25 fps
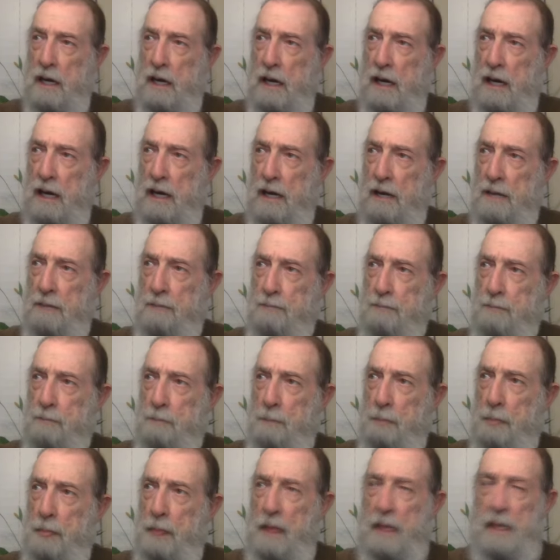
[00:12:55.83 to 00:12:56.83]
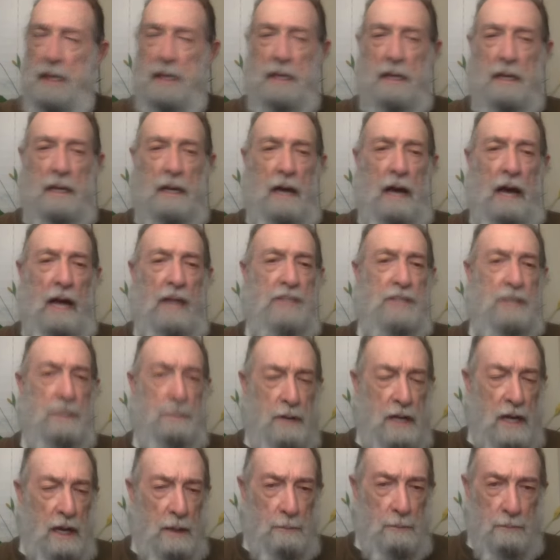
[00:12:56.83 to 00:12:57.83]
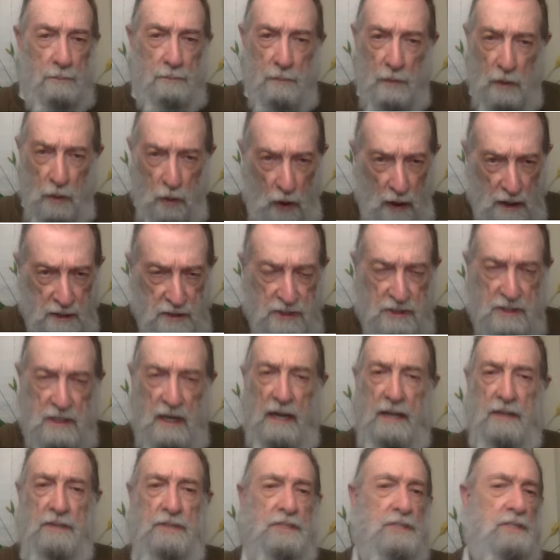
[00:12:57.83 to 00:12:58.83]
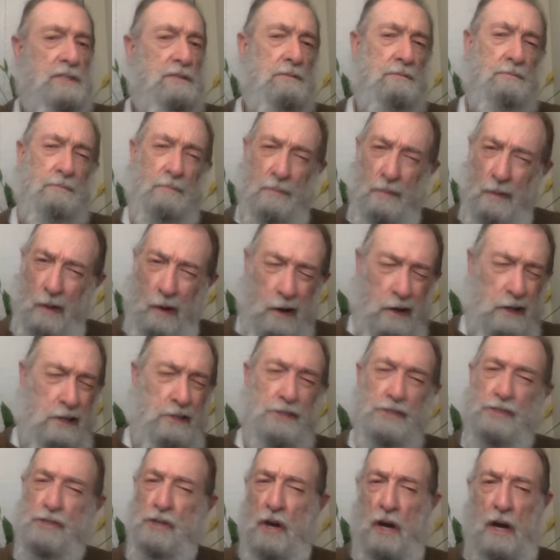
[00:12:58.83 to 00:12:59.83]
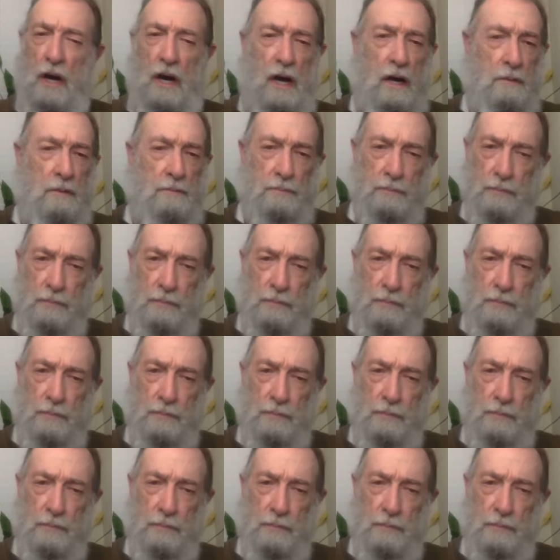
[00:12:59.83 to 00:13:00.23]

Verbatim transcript: um, I C B M launch sites, Arkansas,